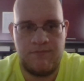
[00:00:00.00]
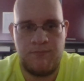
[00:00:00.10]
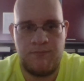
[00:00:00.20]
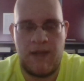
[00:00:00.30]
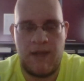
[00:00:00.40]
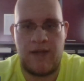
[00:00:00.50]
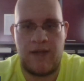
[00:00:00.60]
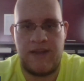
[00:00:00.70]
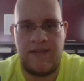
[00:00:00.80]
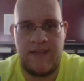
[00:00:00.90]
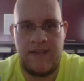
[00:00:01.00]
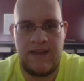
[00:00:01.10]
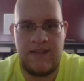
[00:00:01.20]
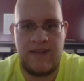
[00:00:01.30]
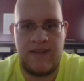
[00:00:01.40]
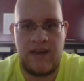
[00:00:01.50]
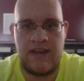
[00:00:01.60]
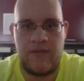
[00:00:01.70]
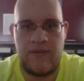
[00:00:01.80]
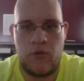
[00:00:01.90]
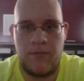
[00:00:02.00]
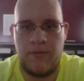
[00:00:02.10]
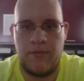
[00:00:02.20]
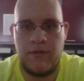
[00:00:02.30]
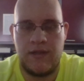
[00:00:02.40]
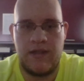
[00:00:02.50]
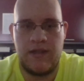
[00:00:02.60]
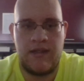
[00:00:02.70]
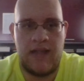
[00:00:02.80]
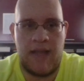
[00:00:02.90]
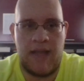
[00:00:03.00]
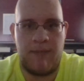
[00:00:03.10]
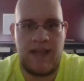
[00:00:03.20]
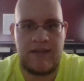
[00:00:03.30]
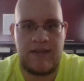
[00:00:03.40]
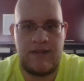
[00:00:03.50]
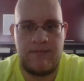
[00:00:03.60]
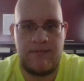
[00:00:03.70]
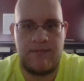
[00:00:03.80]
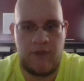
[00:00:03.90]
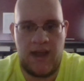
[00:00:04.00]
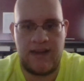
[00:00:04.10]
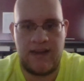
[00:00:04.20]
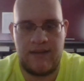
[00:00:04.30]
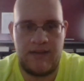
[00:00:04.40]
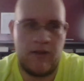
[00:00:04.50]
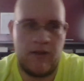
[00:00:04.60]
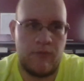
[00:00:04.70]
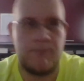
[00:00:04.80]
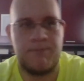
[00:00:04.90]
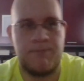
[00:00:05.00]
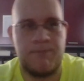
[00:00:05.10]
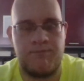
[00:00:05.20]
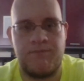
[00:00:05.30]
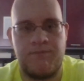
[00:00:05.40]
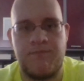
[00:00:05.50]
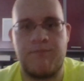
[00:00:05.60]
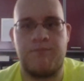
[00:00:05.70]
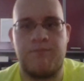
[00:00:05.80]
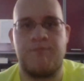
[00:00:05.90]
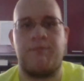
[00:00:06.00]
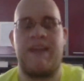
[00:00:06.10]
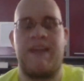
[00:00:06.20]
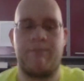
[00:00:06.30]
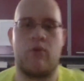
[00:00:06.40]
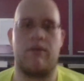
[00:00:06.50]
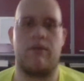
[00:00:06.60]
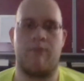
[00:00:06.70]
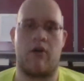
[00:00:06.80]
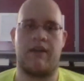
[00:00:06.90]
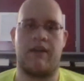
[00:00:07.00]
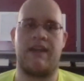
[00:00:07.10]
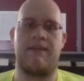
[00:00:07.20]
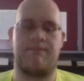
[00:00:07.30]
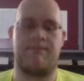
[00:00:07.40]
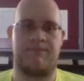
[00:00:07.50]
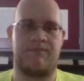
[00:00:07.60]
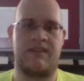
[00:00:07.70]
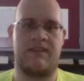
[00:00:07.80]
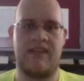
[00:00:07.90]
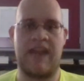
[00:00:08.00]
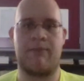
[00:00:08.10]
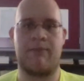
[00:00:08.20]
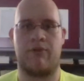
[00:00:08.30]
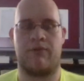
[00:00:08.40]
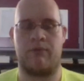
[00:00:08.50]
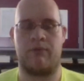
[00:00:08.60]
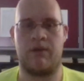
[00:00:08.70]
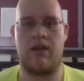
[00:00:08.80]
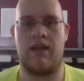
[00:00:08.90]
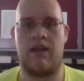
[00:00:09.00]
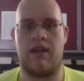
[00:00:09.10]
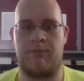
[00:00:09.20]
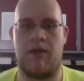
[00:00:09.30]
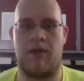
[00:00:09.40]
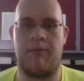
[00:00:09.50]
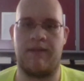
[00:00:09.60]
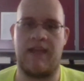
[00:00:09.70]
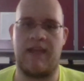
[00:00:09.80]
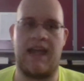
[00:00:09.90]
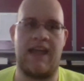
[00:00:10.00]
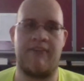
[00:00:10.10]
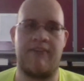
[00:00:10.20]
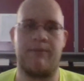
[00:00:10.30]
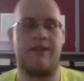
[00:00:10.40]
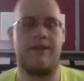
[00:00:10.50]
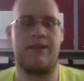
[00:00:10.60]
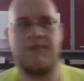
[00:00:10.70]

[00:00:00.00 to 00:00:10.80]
My route density in this area is horrible. I might could try to, pinpoint market the neighbors and whatnot of the properties I have, but